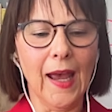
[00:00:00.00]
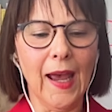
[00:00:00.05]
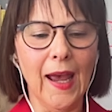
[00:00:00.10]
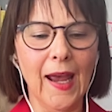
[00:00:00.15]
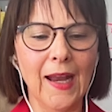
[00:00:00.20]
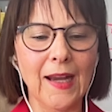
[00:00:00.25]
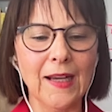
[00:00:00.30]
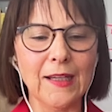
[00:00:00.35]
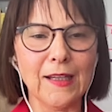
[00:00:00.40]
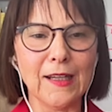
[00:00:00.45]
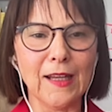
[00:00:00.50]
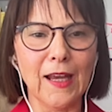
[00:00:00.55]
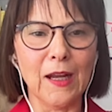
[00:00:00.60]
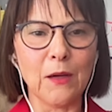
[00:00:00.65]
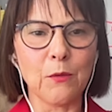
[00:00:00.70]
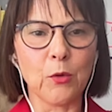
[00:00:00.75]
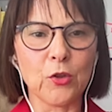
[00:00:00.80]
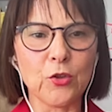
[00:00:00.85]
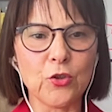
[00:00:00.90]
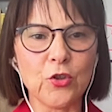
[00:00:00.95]
And
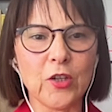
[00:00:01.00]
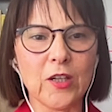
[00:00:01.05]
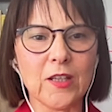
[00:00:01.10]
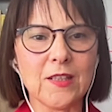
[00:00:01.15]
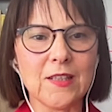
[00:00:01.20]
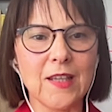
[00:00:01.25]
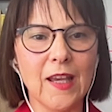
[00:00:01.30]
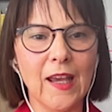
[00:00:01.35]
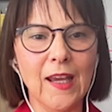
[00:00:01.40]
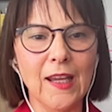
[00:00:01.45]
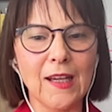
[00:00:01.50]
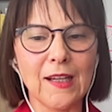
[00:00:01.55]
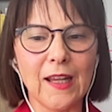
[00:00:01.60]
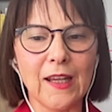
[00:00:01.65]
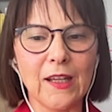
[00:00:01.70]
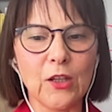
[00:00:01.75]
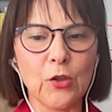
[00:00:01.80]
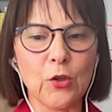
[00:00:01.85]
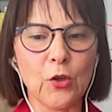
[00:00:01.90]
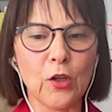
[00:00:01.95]
what you are saying,
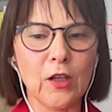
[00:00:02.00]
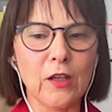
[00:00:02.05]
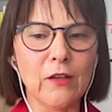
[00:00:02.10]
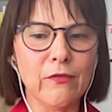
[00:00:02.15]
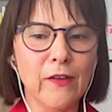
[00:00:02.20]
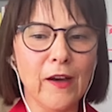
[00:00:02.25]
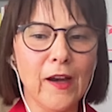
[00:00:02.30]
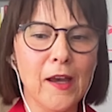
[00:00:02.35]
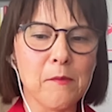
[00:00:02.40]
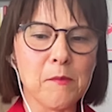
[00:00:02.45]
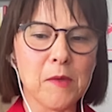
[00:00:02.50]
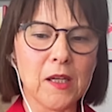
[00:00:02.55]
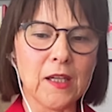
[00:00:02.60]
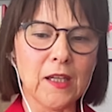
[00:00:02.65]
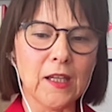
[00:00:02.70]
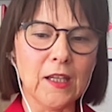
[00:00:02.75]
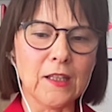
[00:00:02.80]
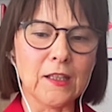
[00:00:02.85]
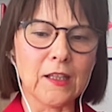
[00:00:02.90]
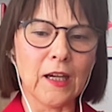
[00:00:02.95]
like, if I am a
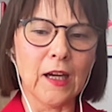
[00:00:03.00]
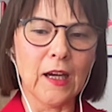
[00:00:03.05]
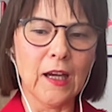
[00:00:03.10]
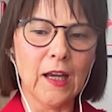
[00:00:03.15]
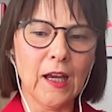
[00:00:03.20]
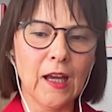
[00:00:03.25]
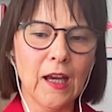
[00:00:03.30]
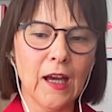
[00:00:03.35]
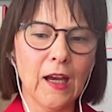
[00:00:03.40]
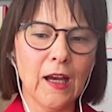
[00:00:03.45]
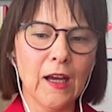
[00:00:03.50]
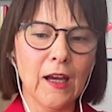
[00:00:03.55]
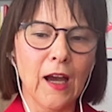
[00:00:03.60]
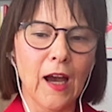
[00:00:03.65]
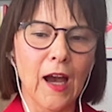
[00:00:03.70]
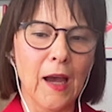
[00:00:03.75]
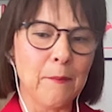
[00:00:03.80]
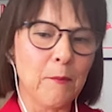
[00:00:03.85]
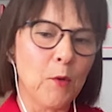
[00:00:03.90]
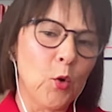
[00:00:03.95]
leader,
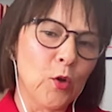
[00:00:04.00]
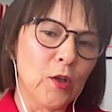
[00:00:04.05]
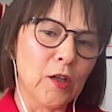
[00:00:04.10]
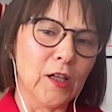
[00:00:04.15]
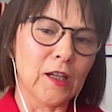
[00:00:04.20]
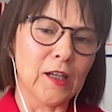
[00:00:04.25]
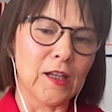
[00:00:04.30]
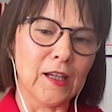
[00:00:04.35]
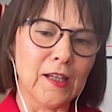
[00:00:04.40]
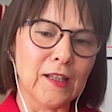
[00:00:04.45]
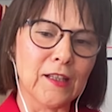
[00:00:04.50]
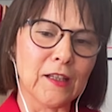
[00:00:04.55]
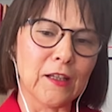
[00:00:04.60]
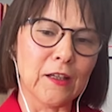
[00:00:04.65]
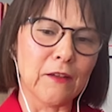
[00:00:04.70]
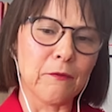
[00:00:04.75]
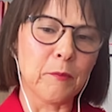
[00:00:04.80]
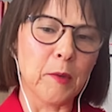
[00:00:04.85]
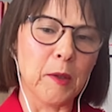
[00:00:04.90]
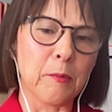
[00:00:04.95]
I'm only a leader
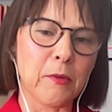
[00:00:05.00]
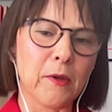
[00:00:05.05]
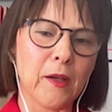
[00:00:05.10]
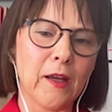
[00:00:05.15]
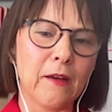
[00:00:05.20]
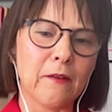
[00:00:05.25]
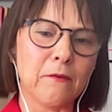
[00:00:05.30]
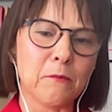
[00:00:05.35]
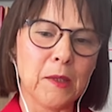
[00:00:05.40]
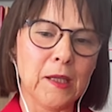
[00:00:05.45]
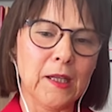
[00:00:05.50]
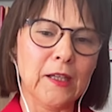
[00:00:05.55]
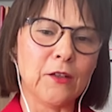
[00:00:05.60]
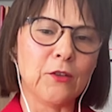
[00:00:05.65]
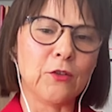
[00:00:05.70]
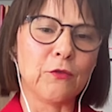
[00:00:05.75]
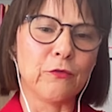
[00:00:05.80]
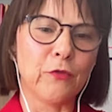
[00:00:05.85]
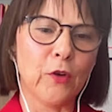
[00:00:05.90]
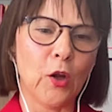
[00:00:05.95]
if people are willing
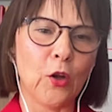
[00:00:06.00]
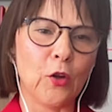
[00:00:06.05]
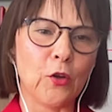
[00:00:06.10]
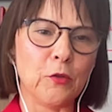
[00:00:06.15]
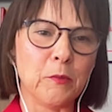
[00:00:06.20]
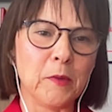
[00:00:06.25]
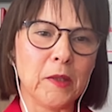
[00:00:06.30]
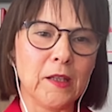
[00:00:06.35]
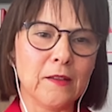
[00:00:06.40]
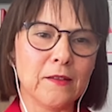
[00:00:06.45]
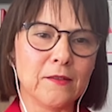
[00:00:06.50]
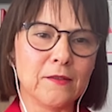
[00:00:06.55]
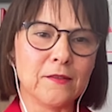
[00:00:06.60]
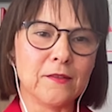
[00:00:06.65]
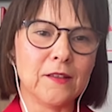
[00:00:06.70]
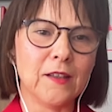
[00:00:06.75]
to follow me.